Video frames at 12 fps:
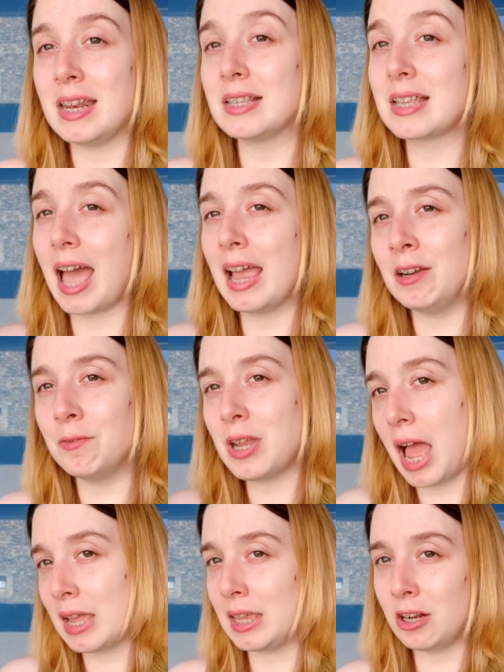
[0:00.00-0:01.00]
is kind of
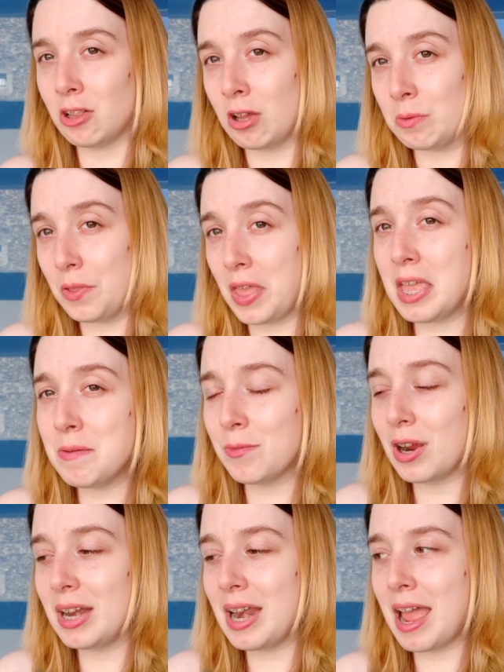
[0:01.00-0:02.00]
tagging along with him
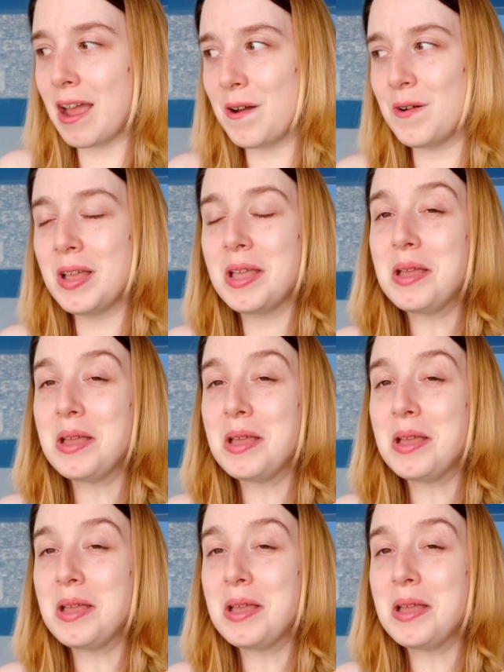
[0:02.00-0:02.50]
right now.